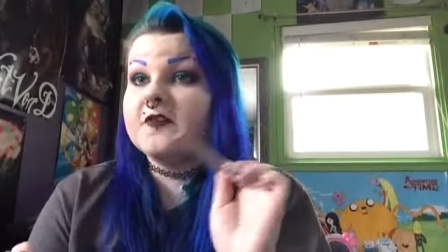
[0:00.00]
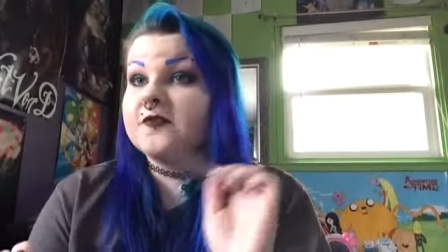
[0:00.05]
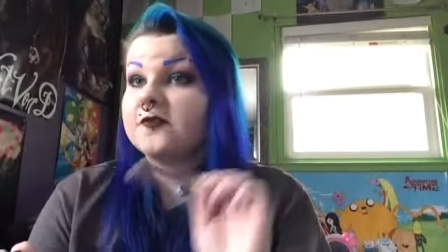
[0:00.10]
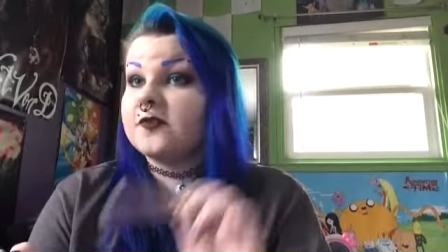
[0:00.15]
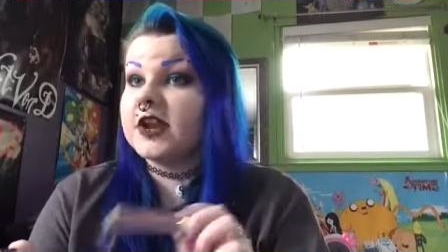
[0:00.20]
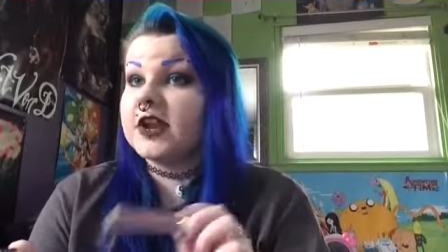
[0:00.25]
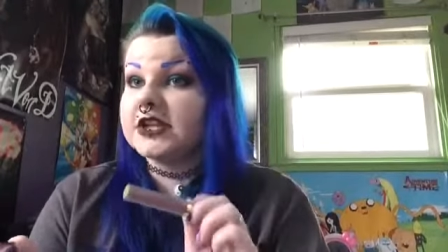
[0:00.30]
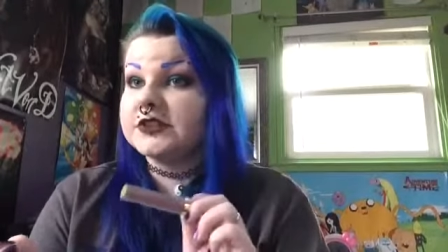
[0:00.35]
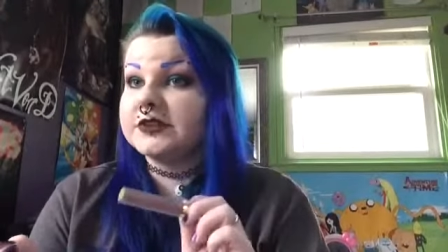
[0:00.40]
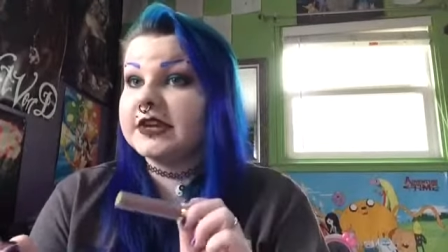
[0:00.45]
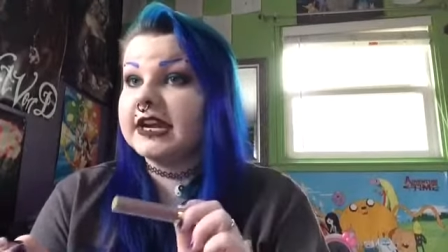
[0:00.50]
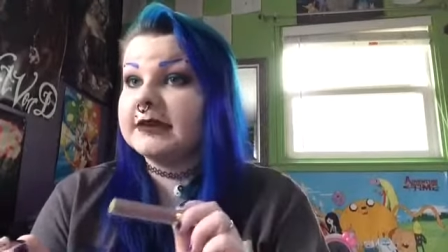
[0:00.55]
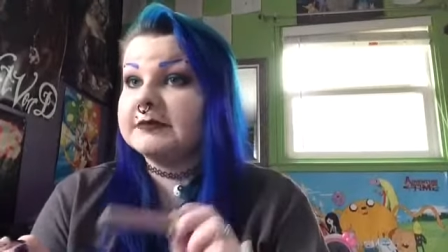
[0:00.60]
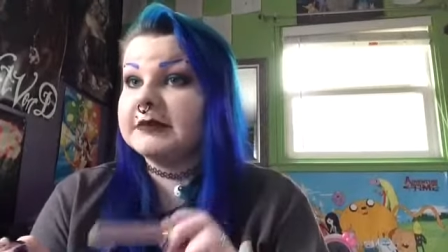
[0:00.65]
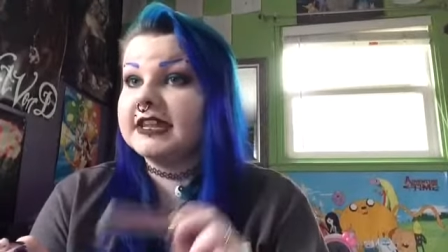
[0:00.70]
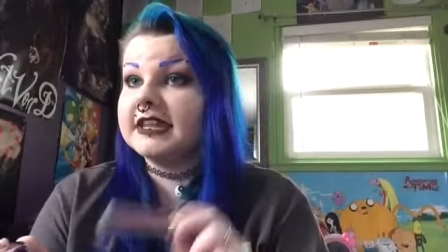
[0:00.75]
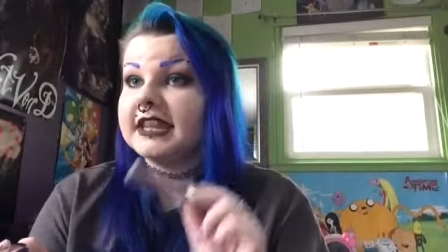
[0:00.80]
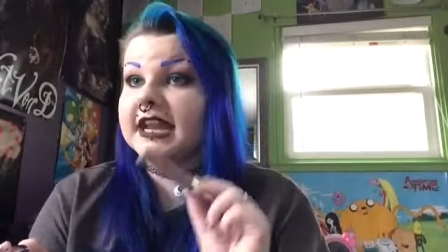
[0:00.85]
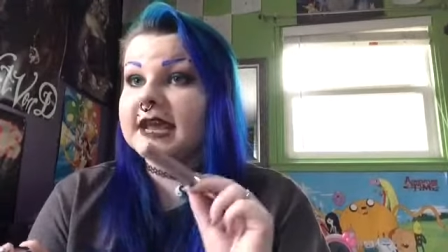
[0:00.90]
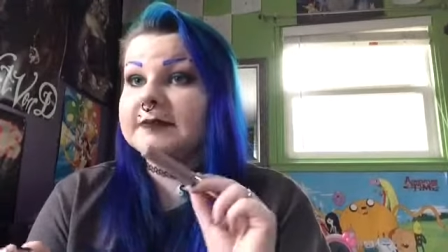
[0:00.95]
frustrating to
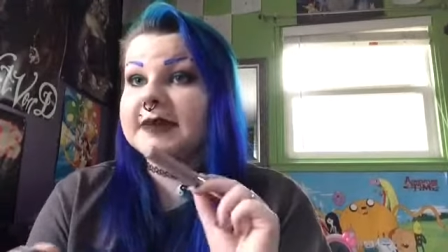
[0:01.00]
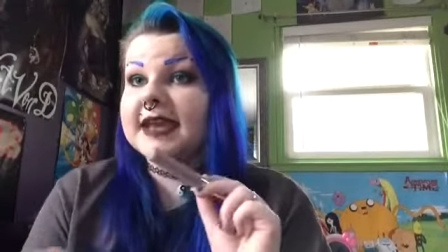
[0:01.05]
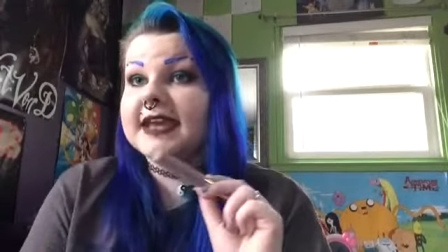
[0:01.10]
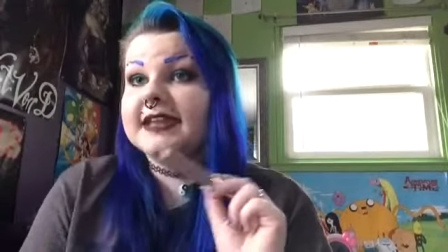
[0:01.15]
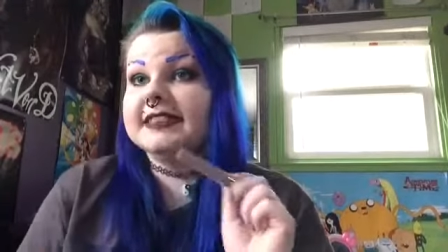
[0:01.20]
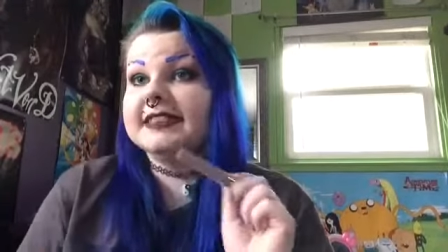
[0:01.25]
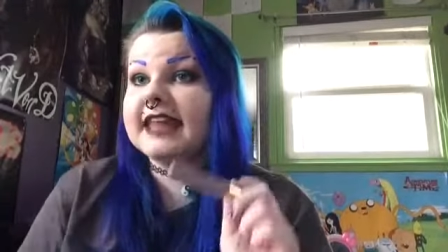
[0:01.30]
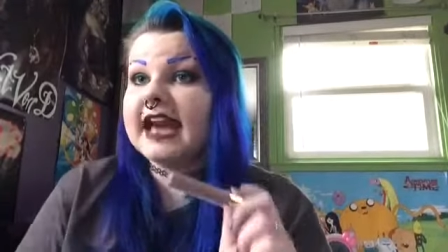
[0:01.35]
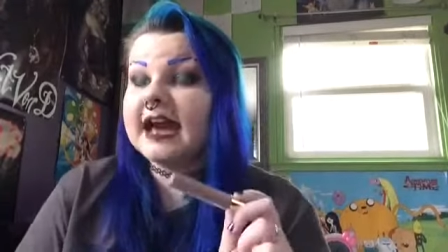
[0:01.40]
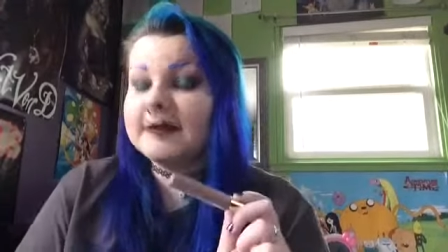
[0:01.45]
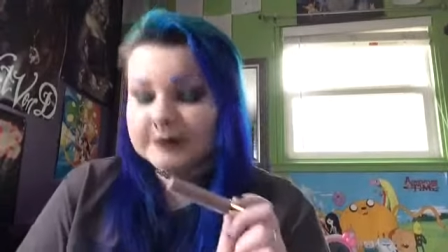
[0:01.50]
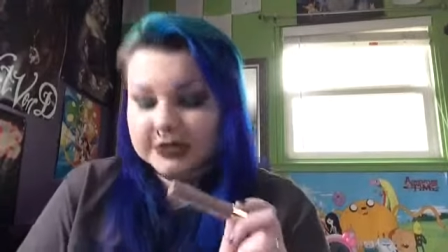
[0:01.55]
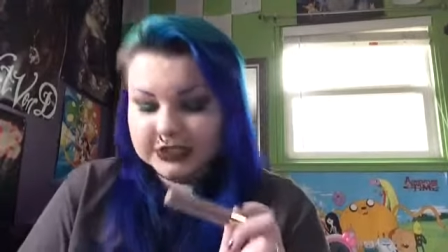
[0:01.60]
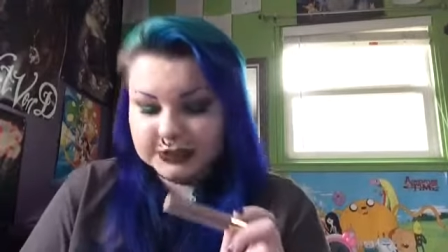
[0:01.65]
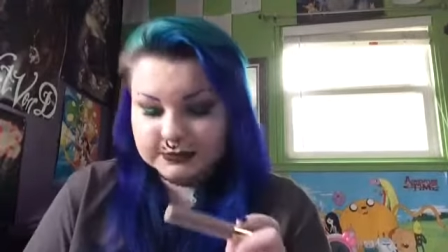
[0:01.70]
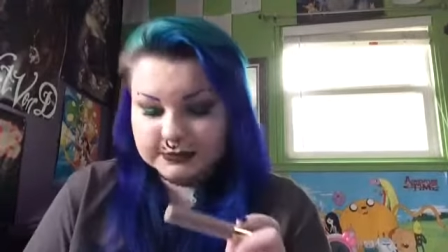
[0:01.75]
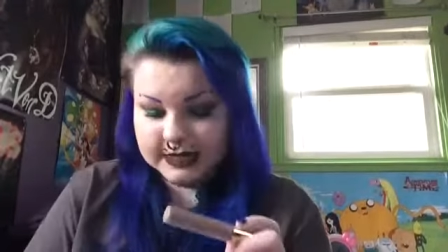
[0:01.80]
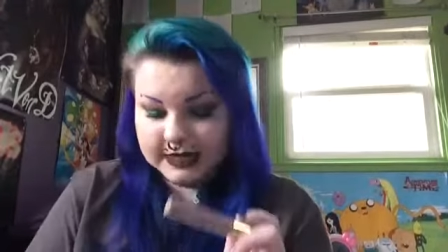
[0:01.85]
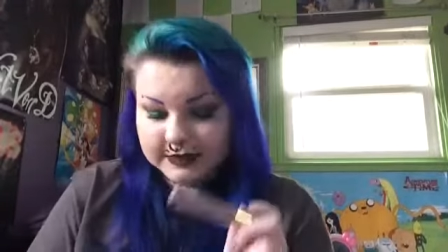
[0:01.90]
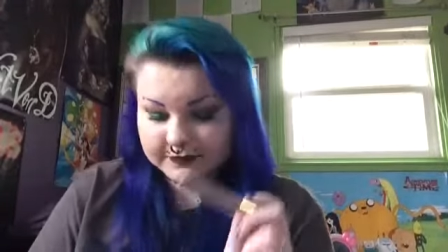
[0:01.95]
me that I paid that much
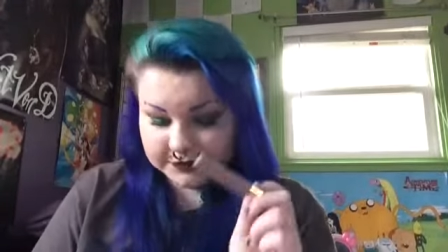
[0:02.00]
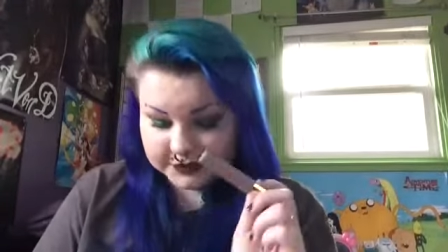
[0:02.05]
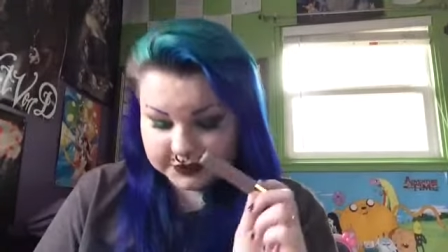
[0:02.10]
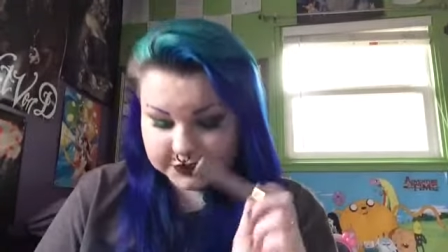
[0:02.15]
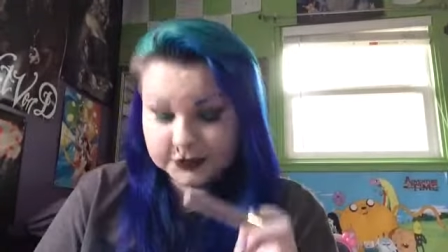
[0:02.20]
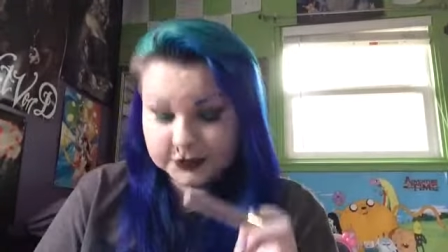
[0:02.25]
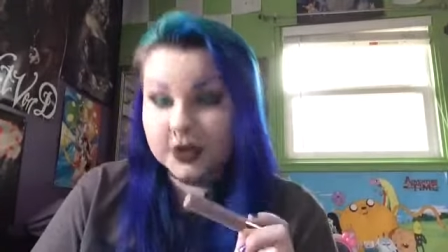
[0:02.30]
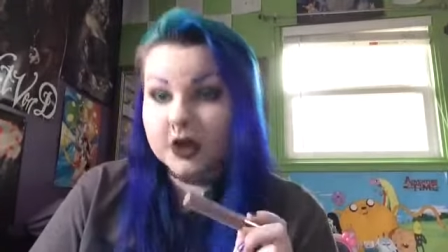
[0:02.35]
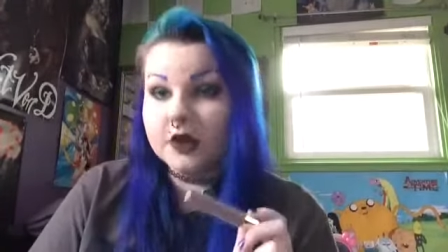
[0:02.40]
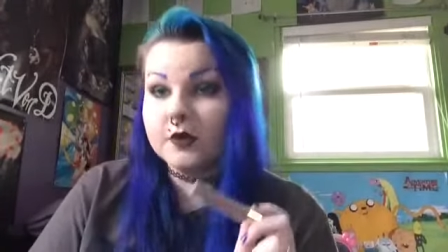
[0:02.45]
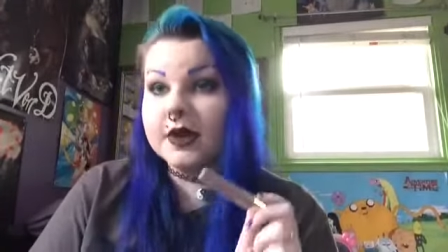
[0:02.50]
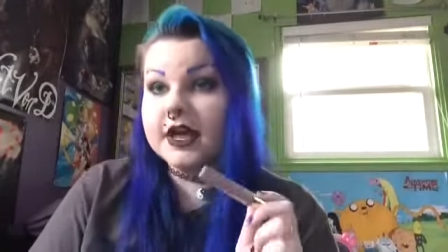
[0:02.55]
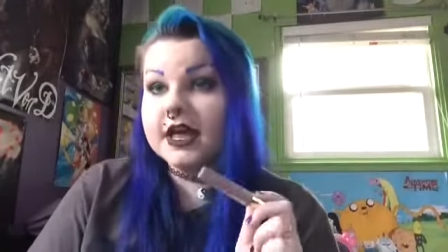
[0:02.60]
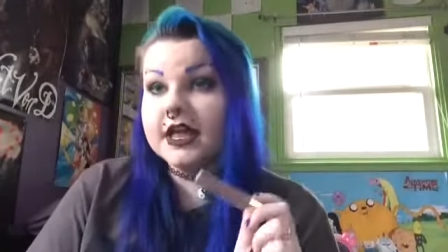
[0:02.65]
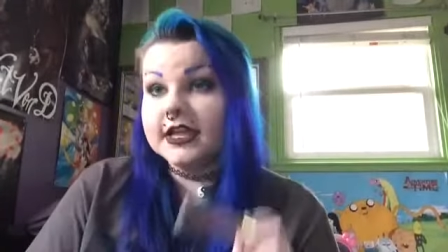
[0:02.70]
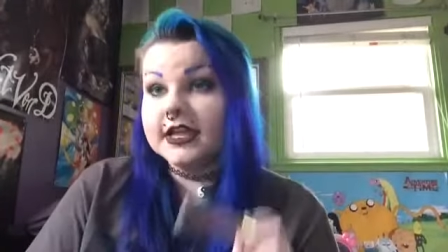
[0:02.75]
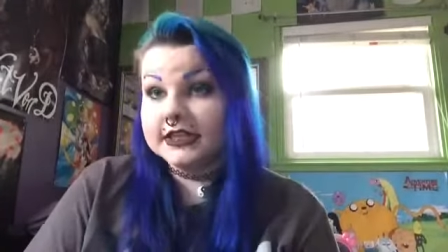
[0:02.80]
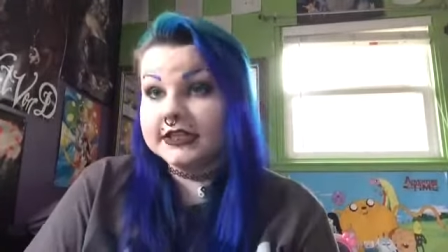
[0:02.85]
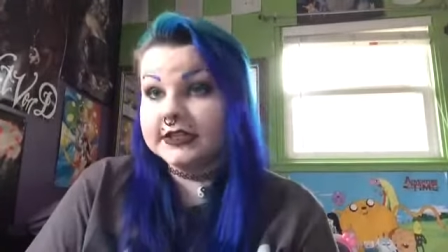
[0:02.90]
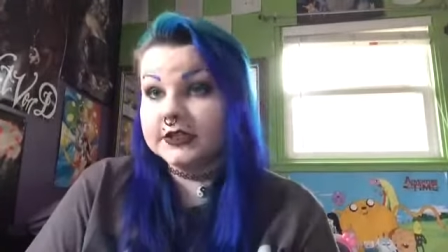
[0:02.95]
money for so
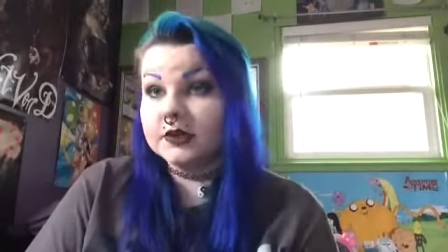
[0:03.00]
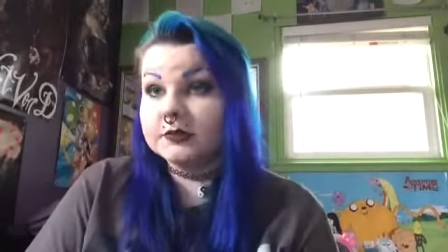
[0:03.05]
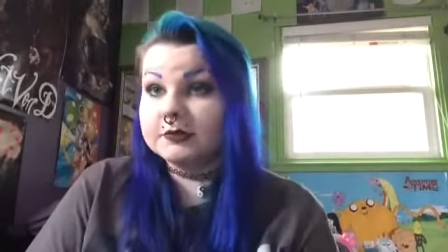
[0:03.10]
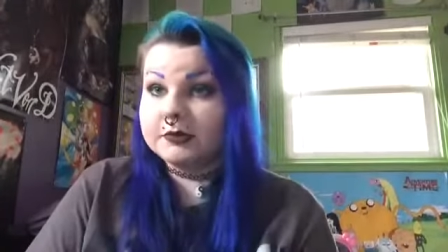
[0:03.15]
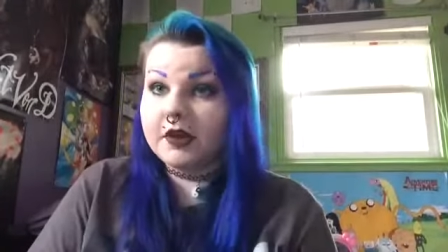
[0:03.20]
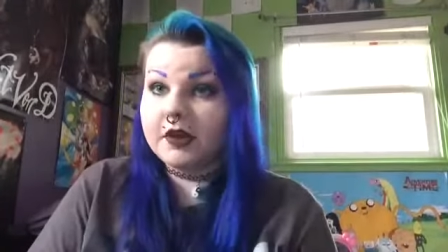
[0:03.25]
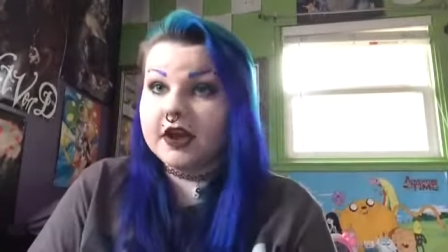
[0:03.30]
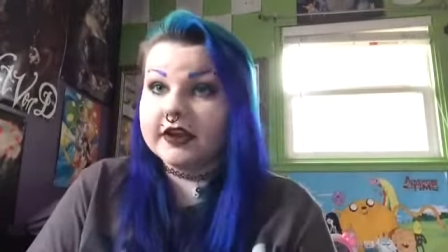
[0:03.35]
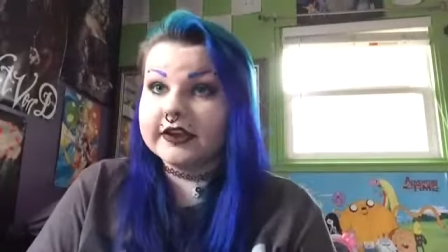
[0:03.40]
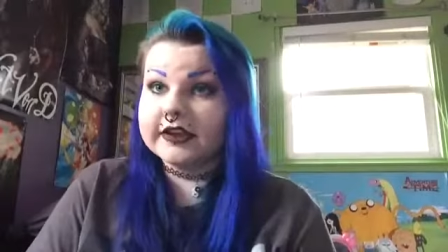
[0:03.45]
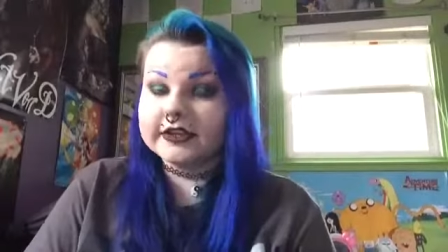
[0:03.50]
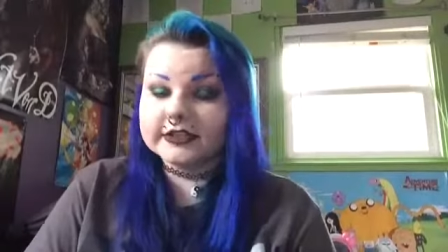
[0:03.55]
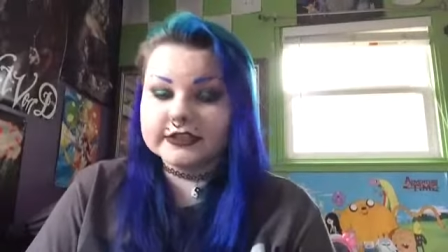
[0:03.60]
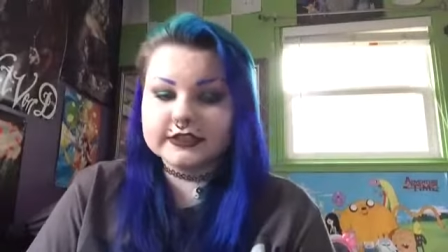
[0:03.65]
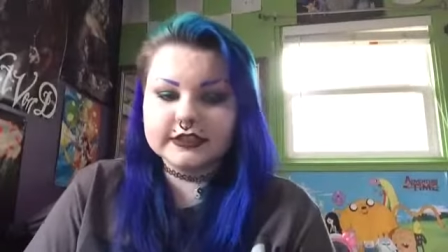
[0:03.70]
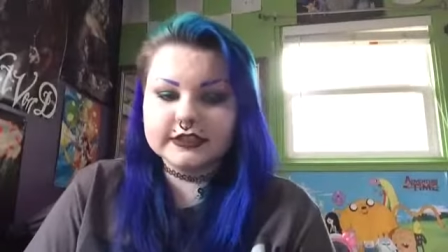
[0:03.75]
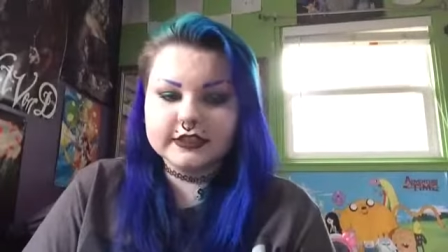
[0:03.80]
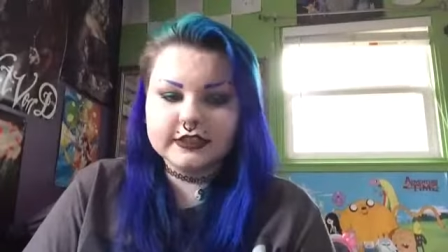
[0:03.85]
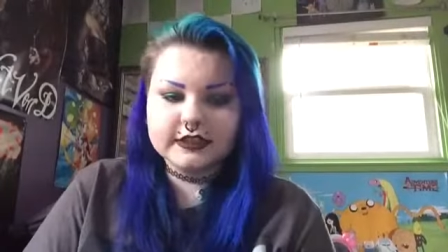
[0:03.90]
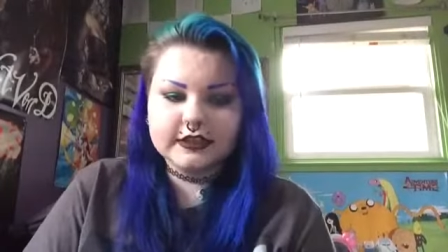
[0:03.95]
little product.